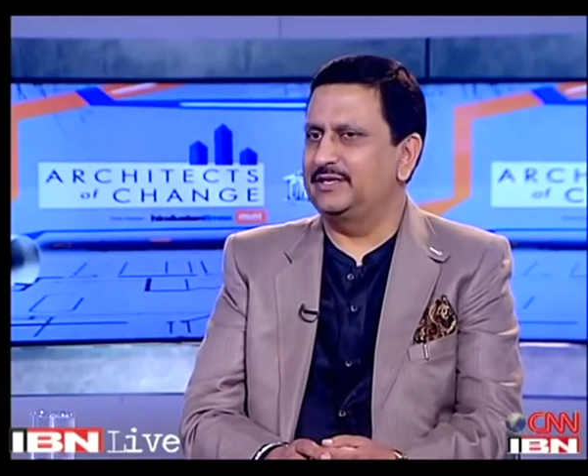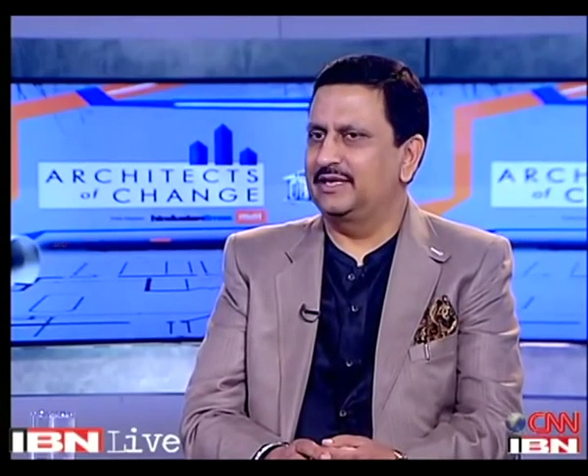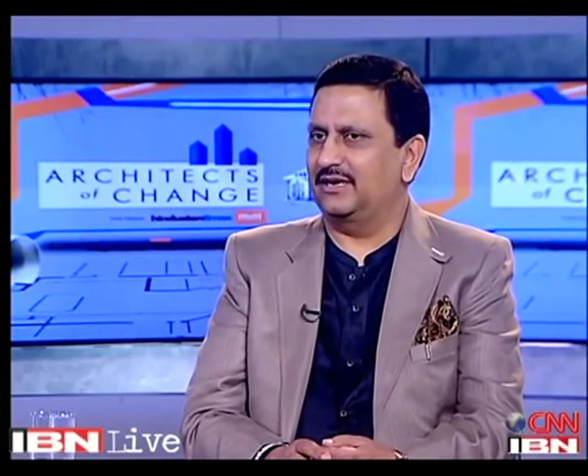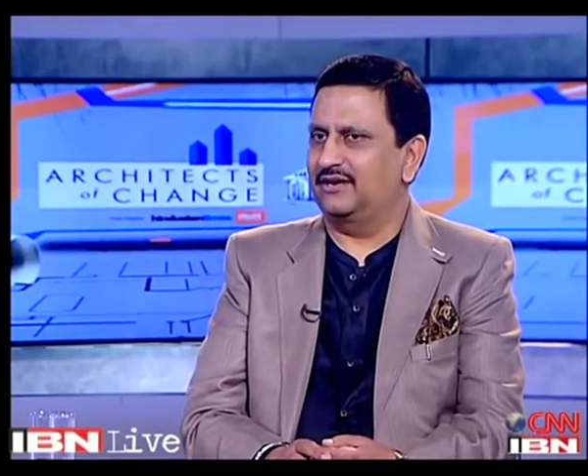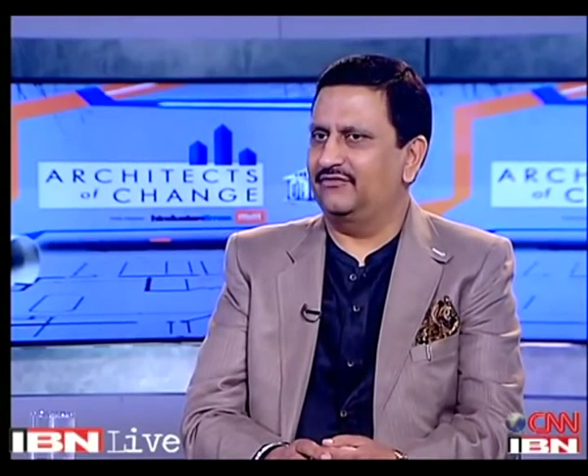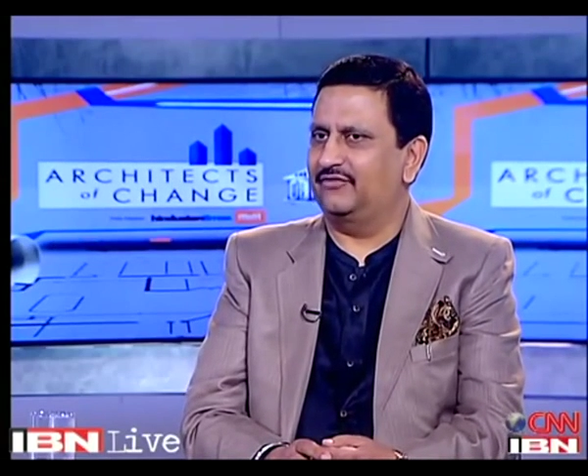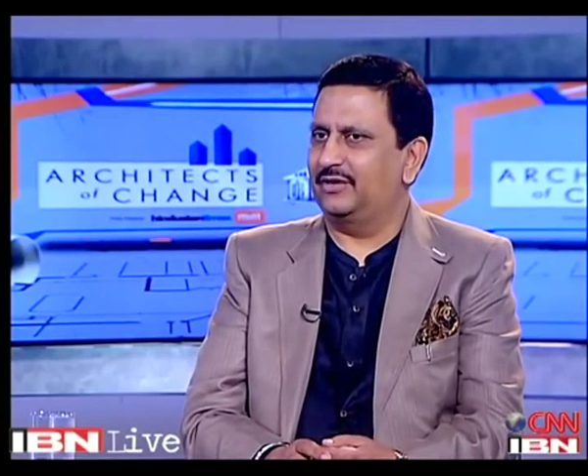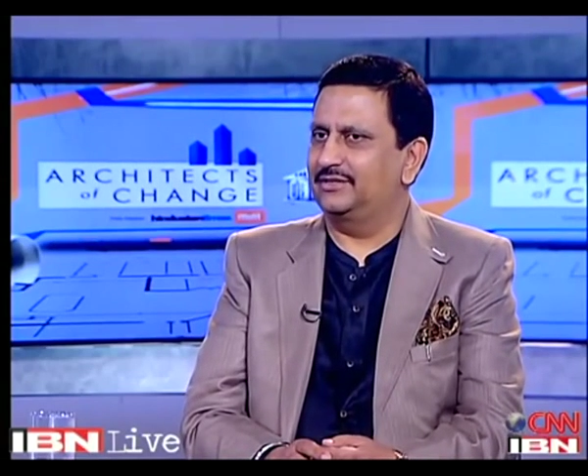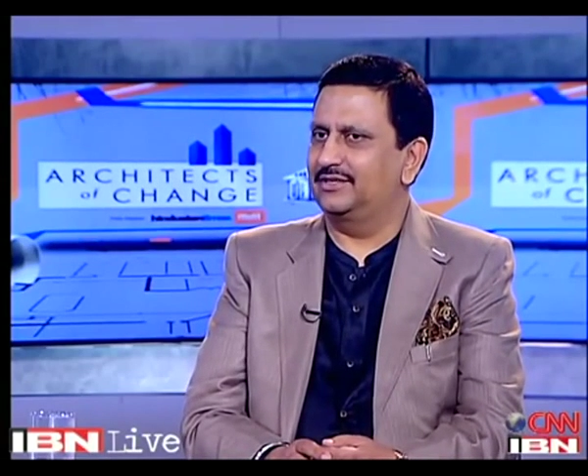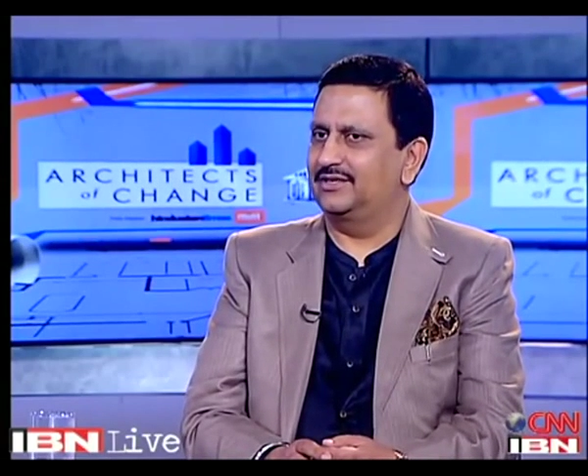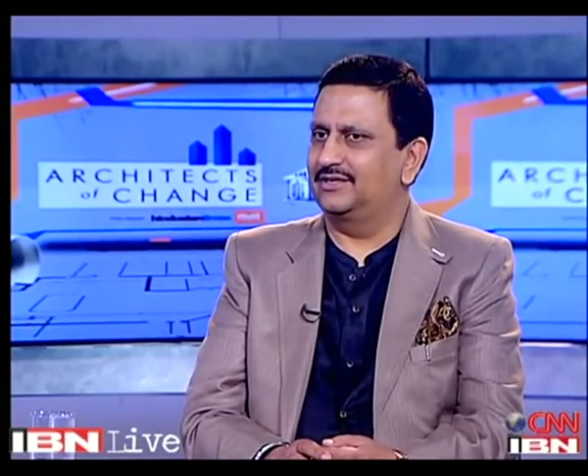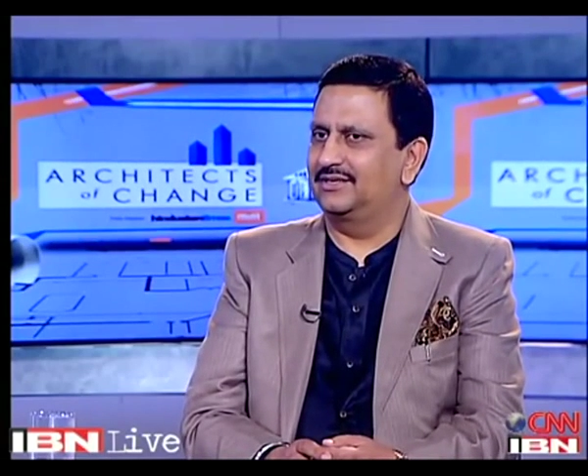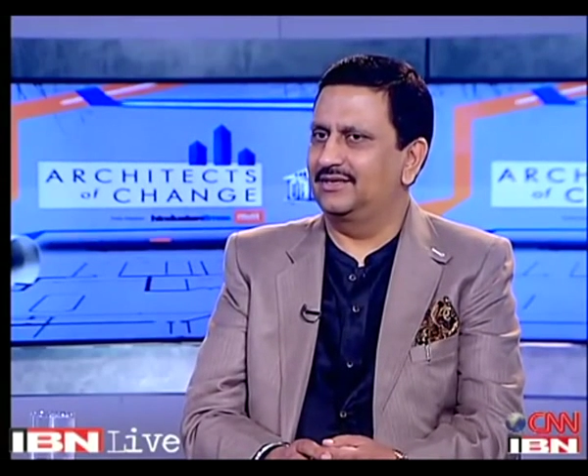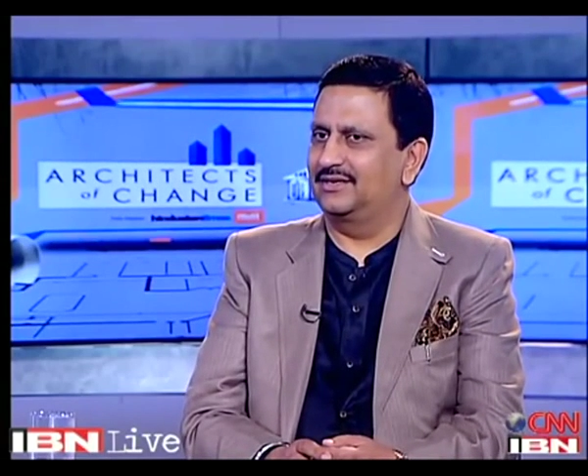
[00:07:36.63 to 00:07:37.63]

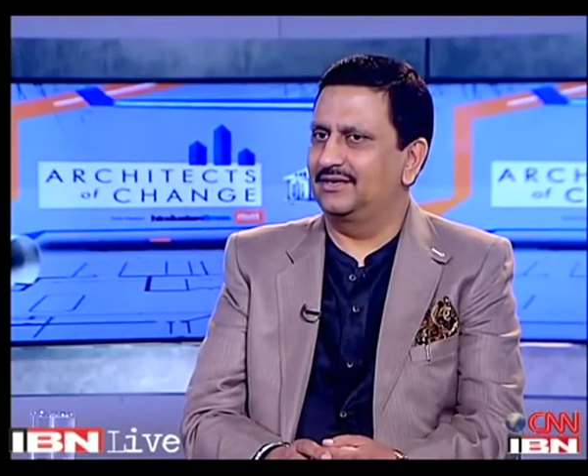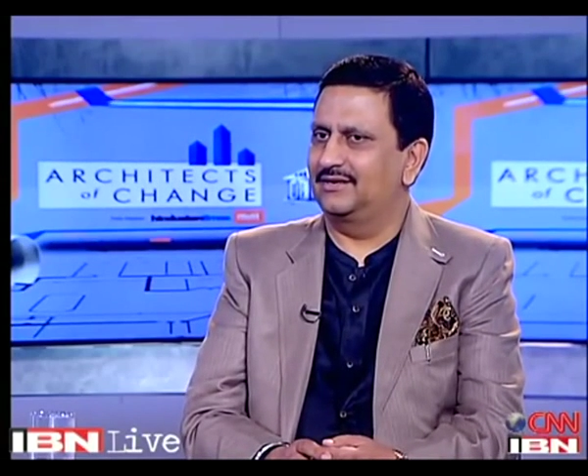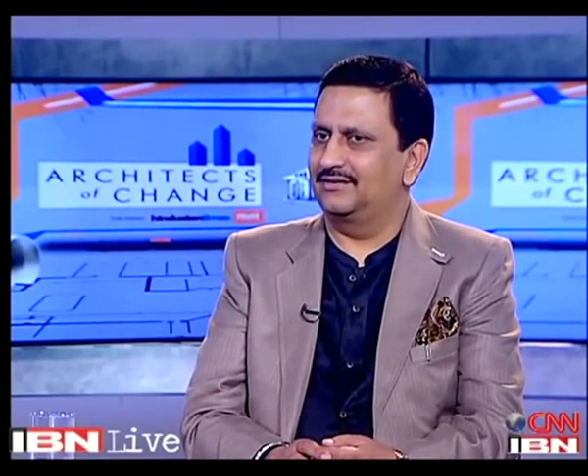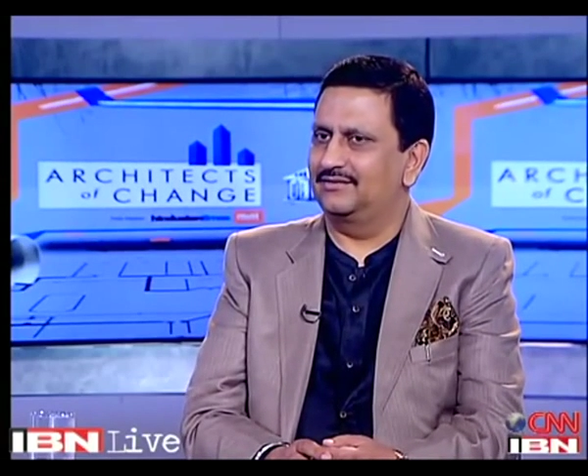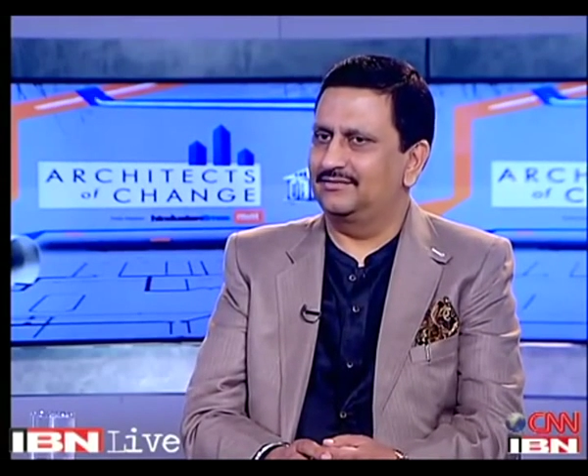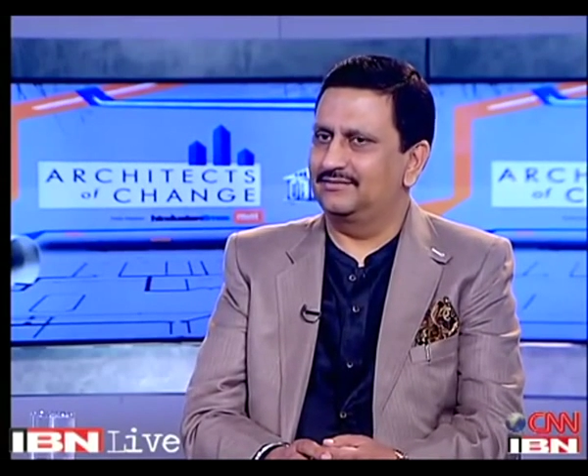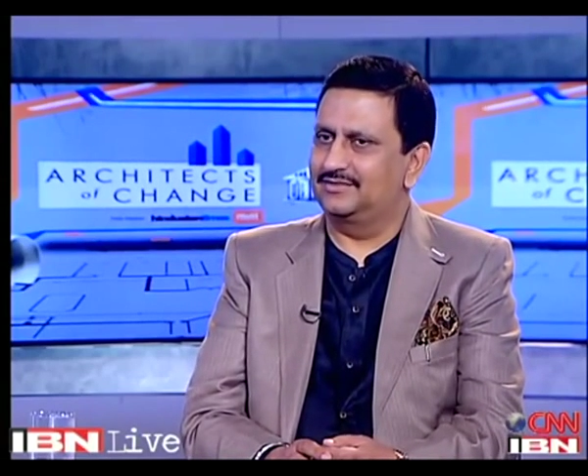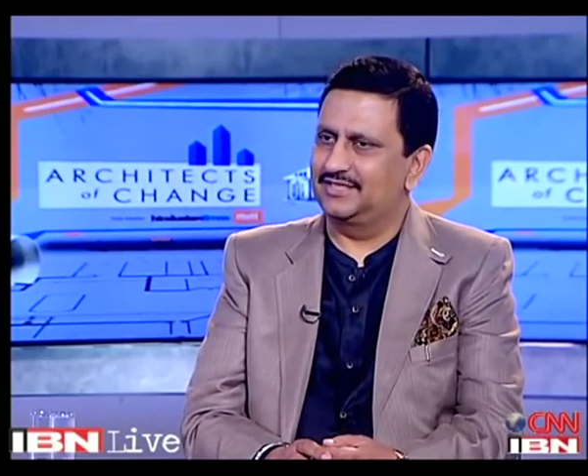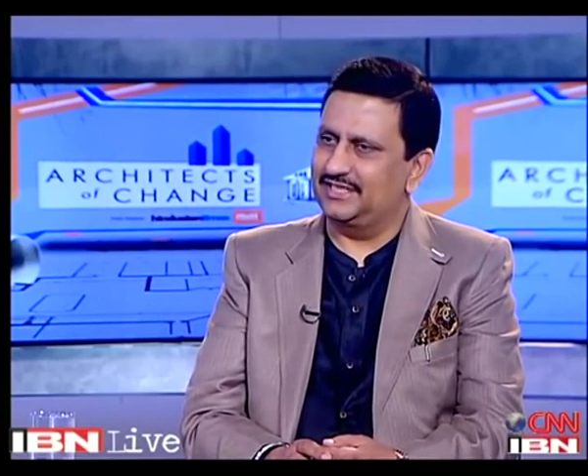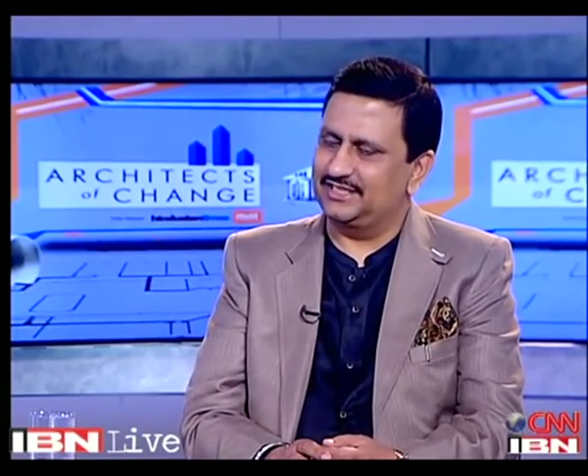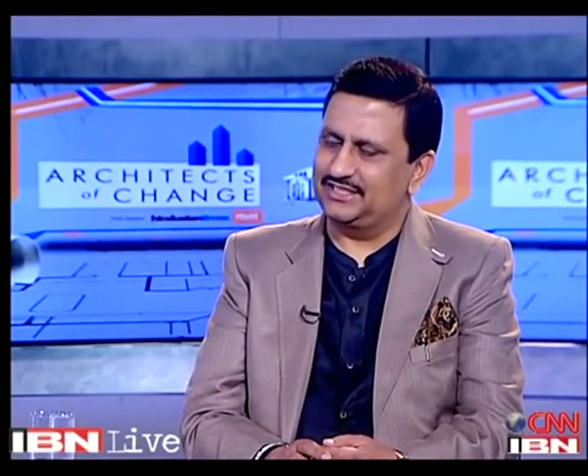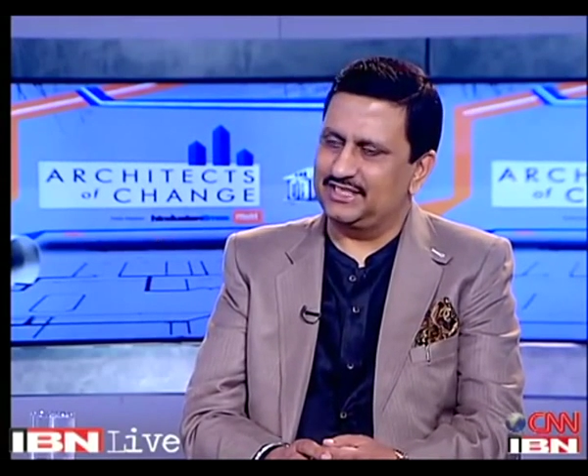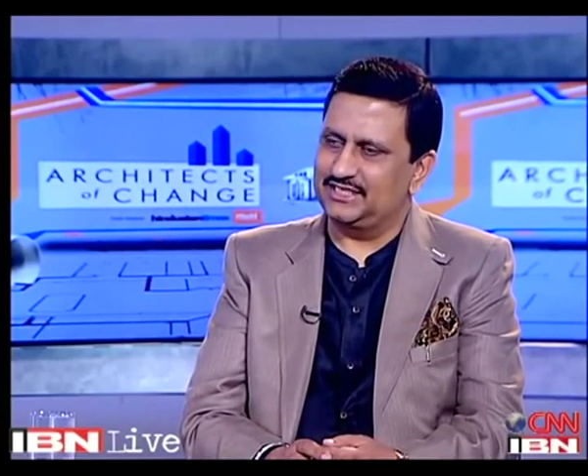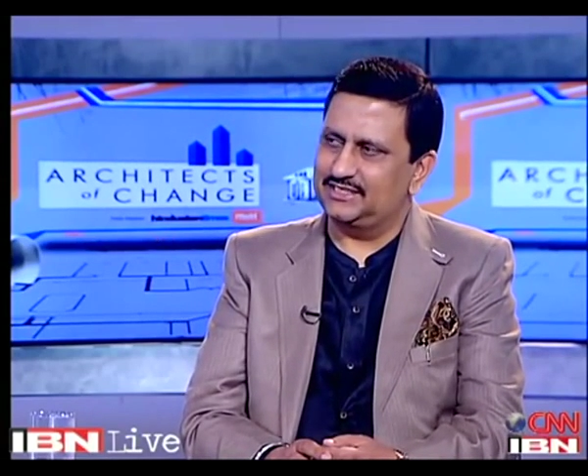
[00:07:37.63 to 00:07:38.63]
grandfather
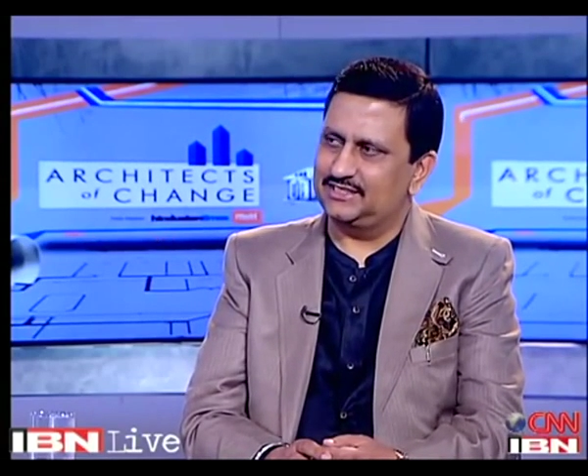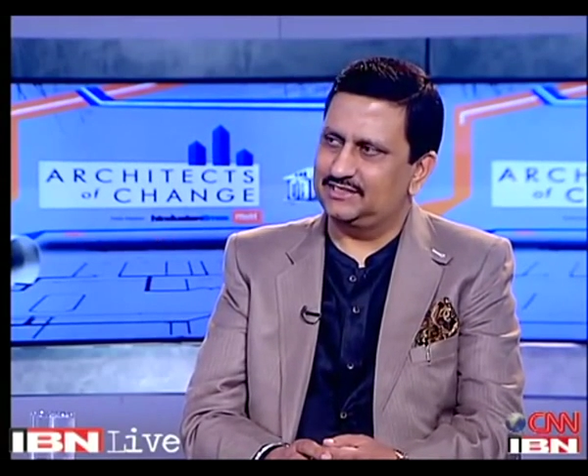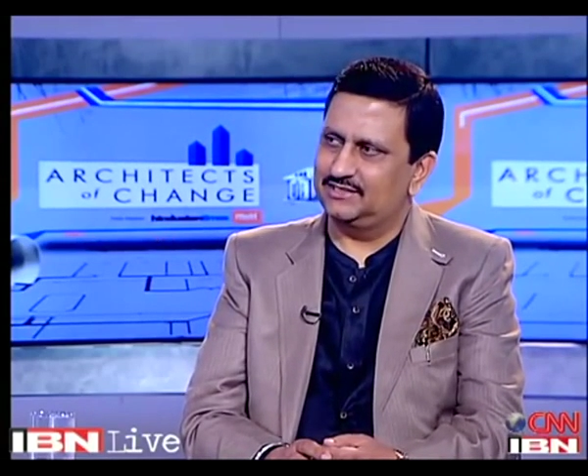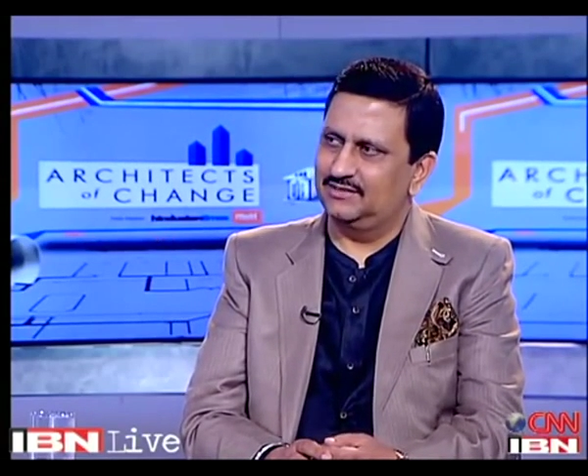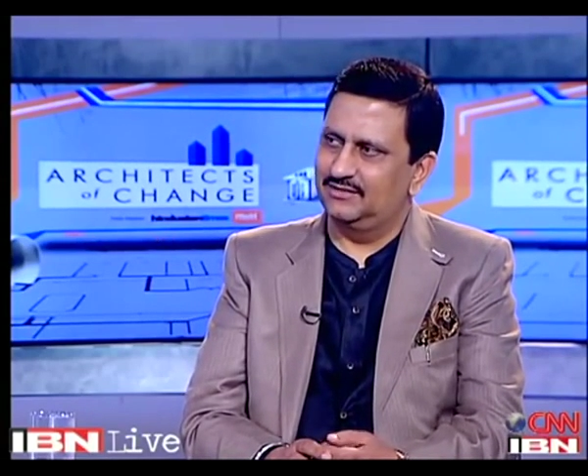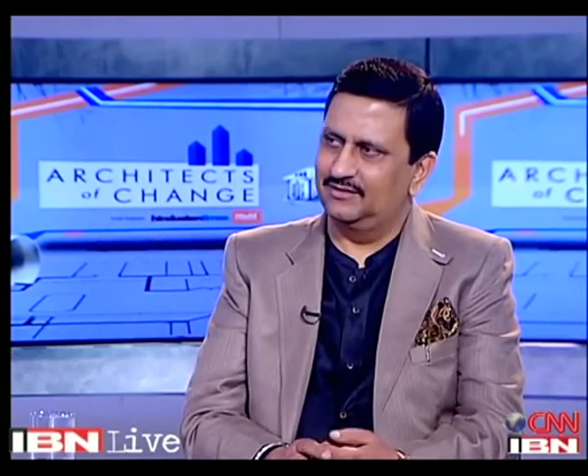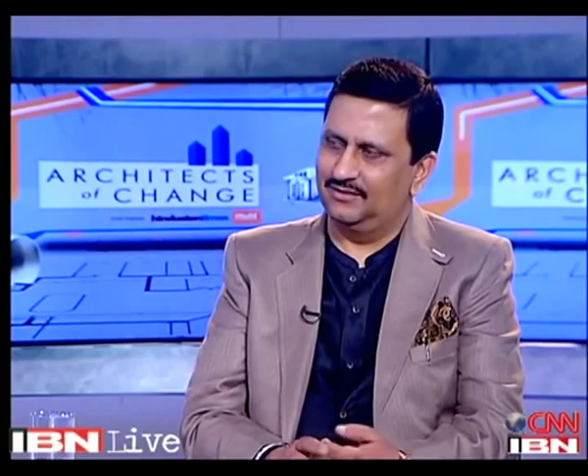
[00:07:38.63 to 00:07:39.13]
teachings: